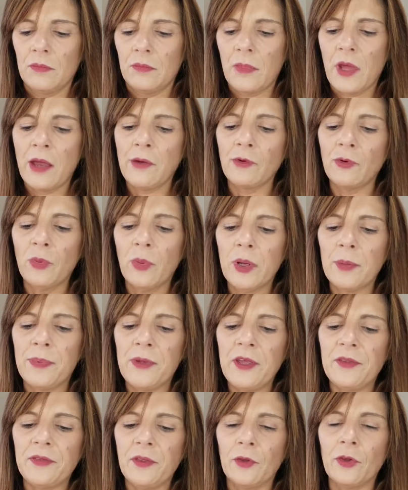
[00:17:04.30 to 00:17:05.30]
will
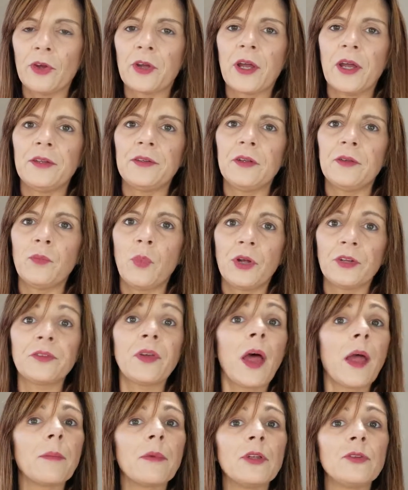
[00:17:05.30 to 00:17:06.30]
repeat the look I did one
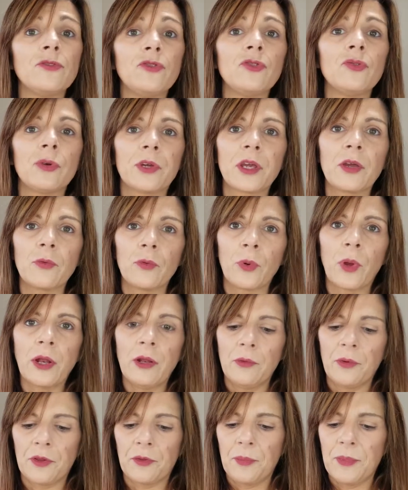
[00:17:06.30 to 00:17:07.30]
time and do a get
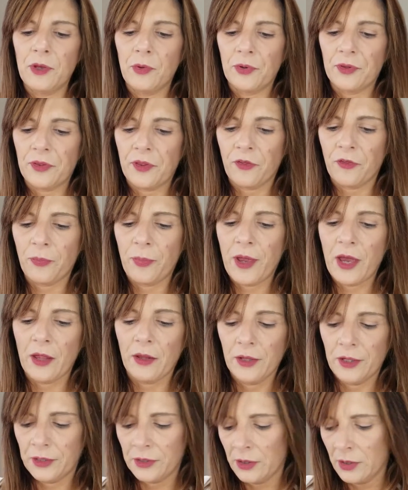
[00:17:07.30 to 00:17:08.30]
ready with me with this
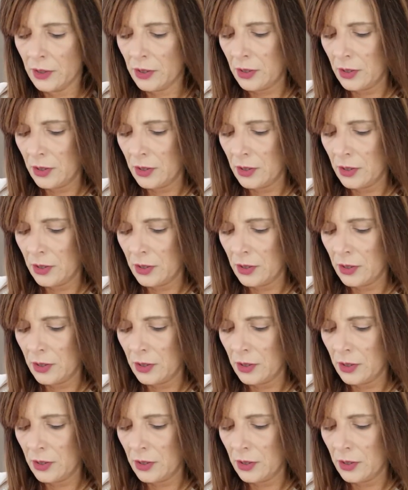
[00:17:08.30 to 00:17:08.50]
palette.